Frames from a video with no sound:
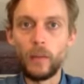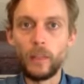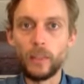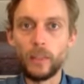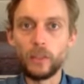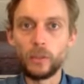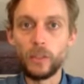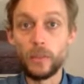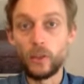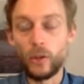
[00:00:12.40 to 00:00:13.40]
combat troops, or
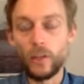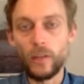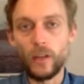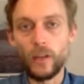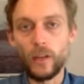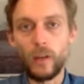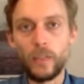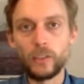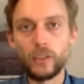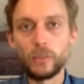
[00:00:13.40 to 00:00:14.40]
the majority of their combat
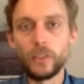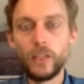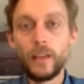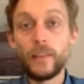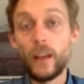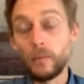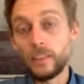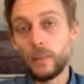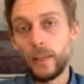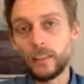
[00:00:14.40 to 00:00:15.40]
troops. That
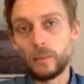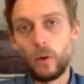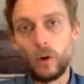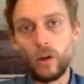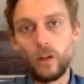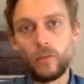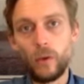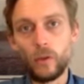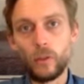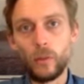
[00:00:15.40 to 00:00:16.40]
obviously makes them more
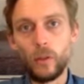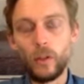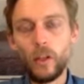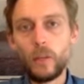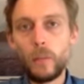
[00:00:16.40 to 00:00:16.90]
vulnerable.